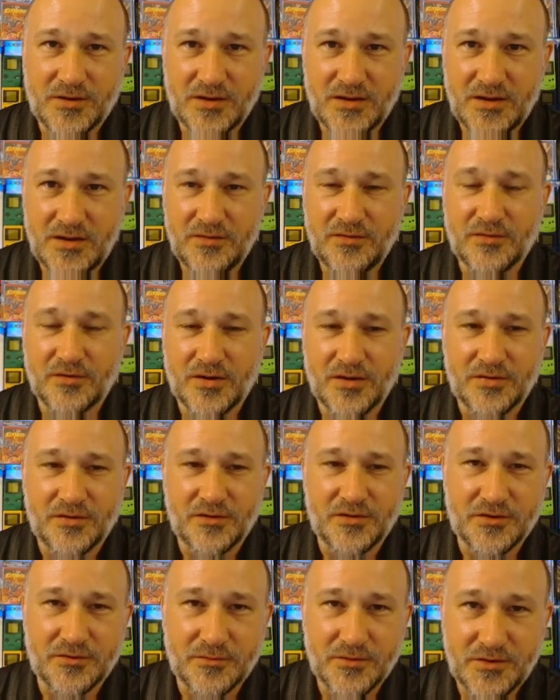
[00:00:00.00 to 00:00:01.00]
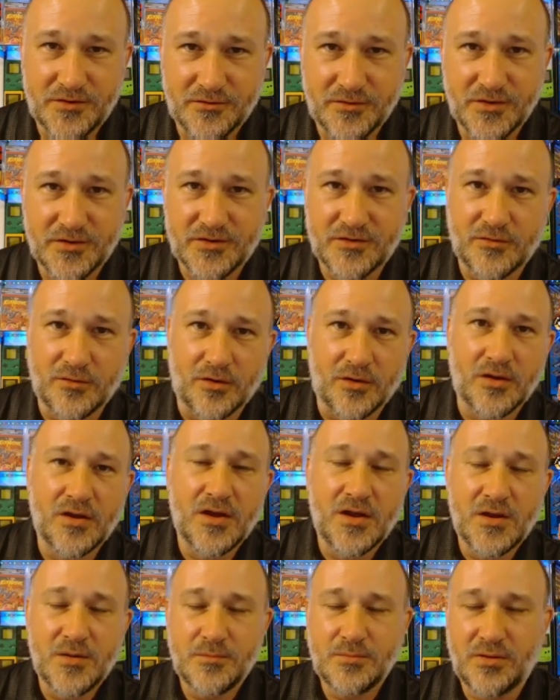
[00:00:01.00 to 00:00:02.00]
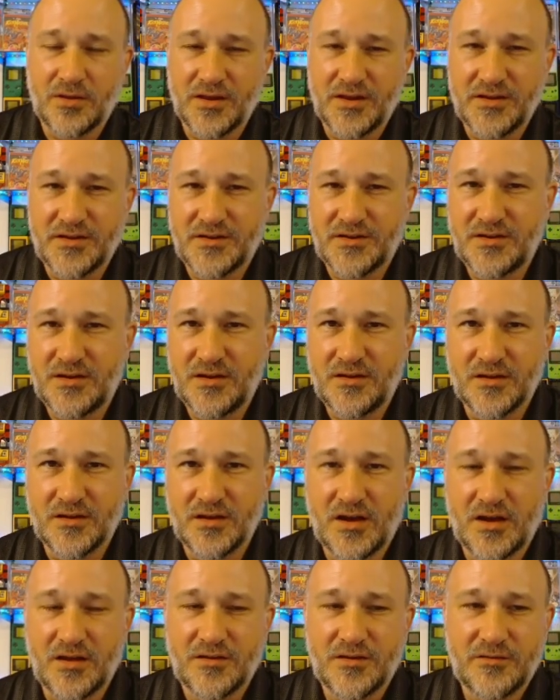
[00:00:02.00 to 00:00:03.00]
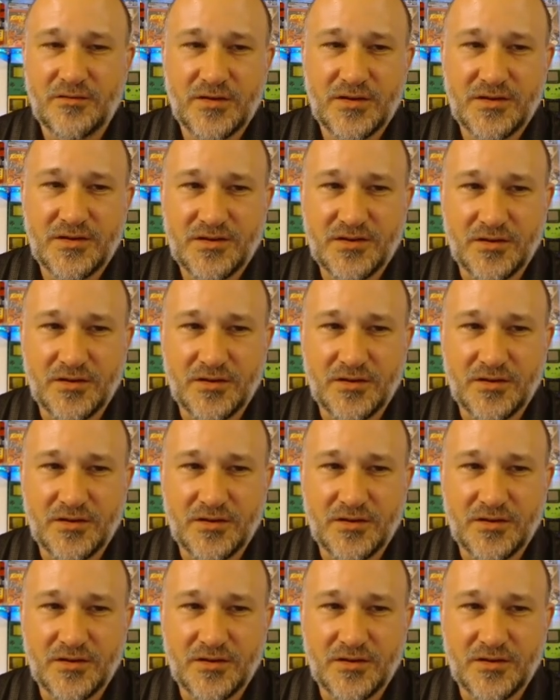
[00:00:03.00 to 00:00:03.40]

to either get those 3 streaks or place in the Gauntlet events.